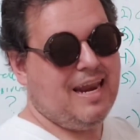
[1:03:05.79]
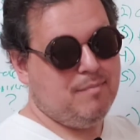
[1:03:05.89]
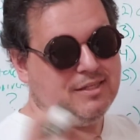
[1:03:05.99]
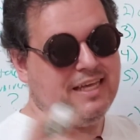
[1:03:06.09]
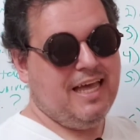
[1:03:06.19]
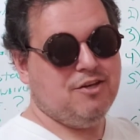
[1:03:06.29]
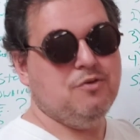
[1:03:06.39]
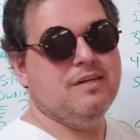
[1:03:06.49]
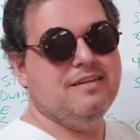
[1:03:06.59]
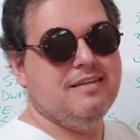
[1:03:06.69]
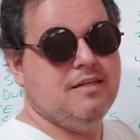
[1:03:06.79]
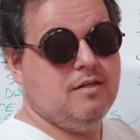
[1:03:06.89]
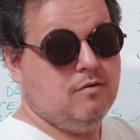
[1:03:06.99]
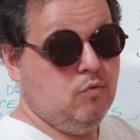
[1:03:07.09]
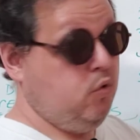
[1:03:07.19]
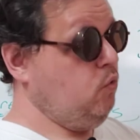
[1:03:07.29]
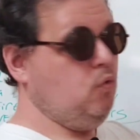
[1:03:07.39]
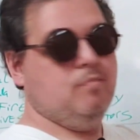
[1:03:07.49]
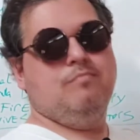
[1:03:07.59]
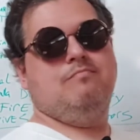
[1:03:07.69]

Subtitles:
I bet you can't do it. Whew!